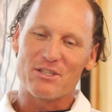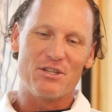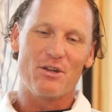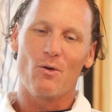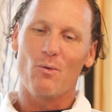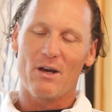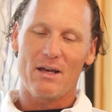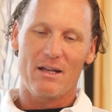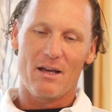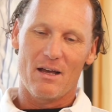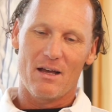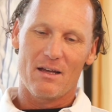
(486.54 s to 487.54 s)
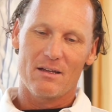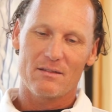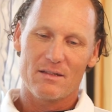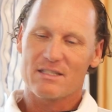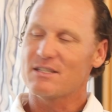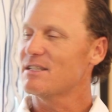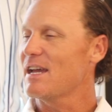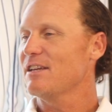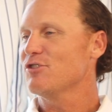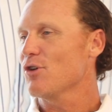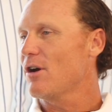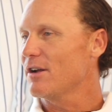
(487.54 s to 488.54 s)
you know what? This is how you
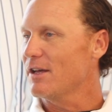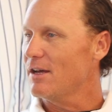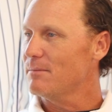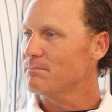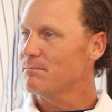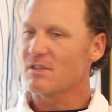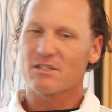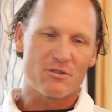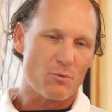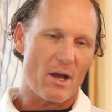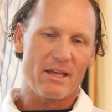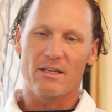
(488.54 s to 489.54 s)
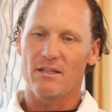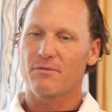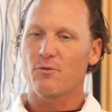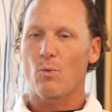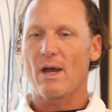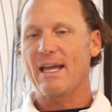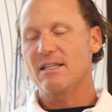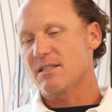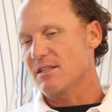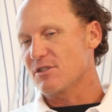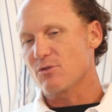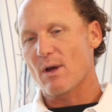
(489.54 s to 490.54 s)
draw it up. This is why you lift weights.
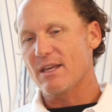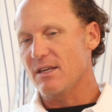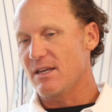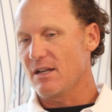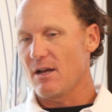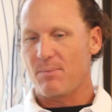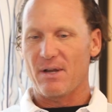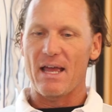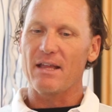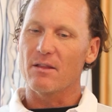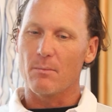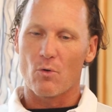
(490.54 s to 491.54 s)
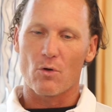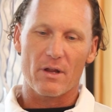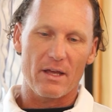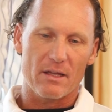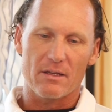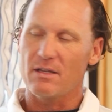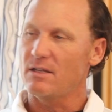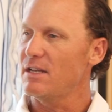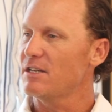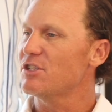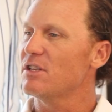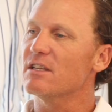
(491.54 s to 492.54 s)
This is why you get up at 8 a.m. and
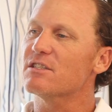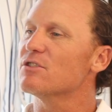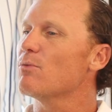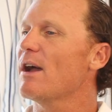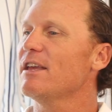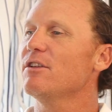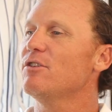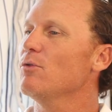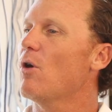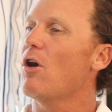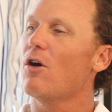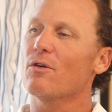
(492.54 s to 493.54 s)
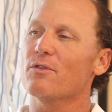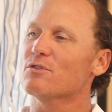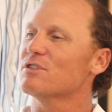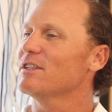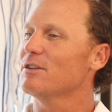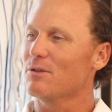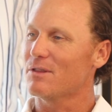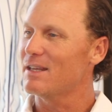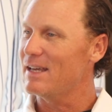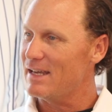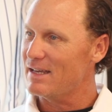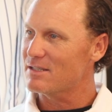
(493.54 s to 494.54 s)
condition. This is why you do all those little
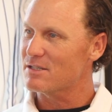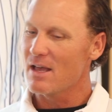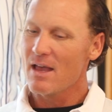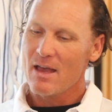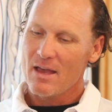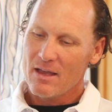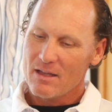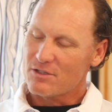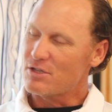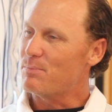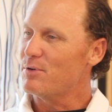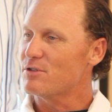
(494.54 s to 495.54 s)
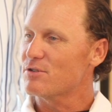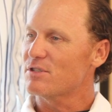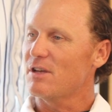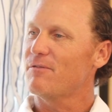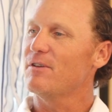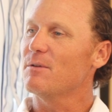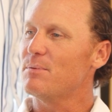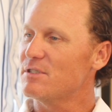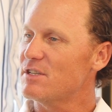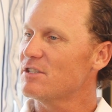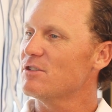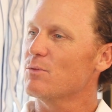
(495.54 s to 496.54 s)
things to put yourself in a
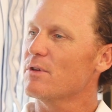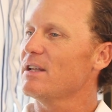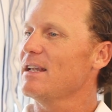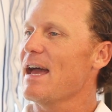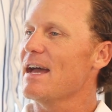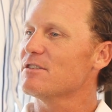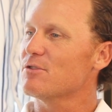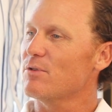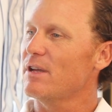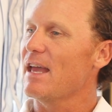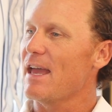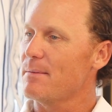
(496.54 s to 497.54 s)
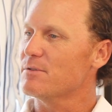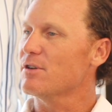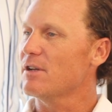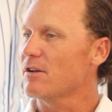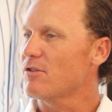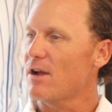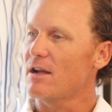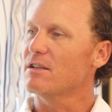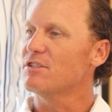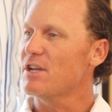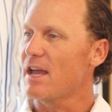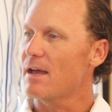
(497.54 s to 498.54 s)
position where the last three games are going to crown a
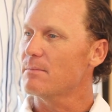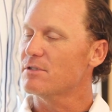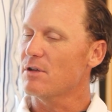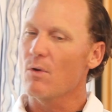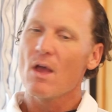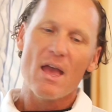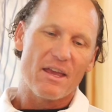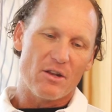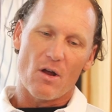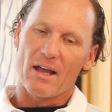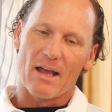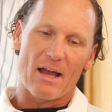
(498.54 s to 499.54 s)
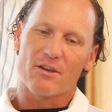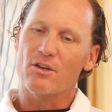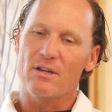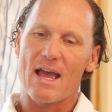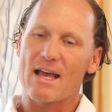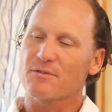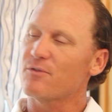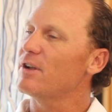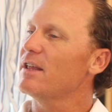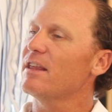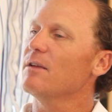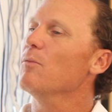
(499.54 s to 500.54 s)
champ. So, you know, I couldn't ask for
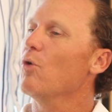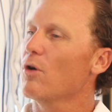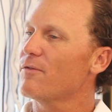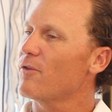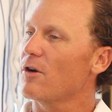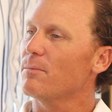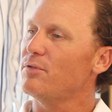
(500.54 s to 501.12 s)
anything more for our